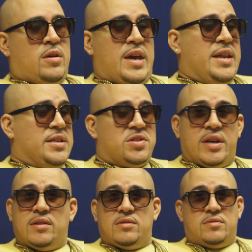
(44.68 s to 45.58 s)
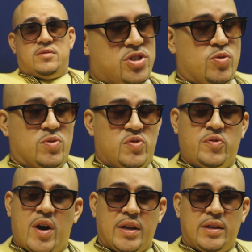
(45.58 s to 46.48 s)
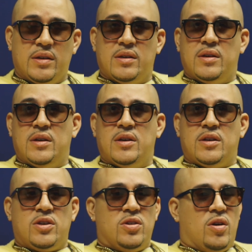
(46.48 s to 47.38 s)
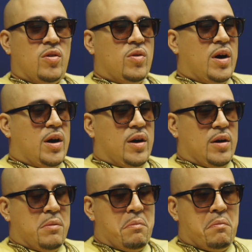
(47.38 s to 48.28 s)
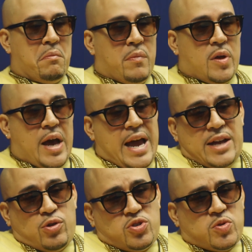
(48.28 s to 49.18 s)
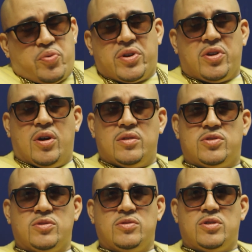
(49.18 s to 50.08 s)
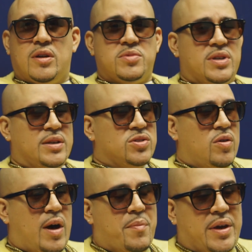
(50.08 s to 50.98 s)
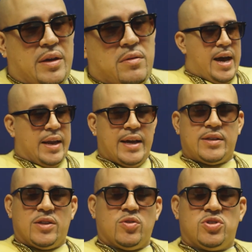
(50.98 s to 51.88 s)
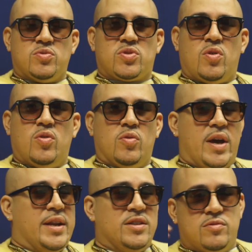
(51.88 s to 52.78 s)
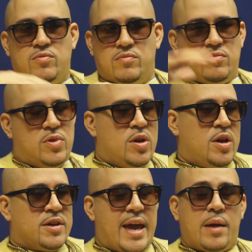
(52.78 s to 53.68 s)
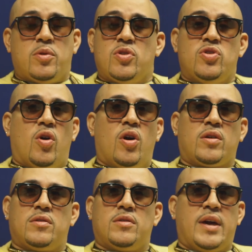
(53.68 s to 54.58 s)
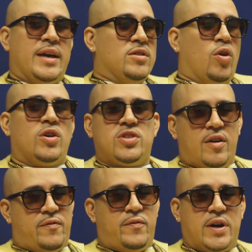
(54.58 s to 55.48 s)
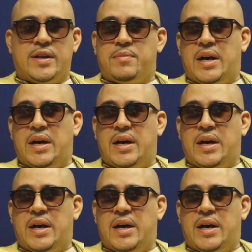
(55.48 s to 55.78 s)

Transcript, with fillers: innocent. She was funny, you know? I thought she was a pretty girl too, you know what I'm saying? So, I mean, I liked her, I thought she was cool. And then came to New York and lost her f***ing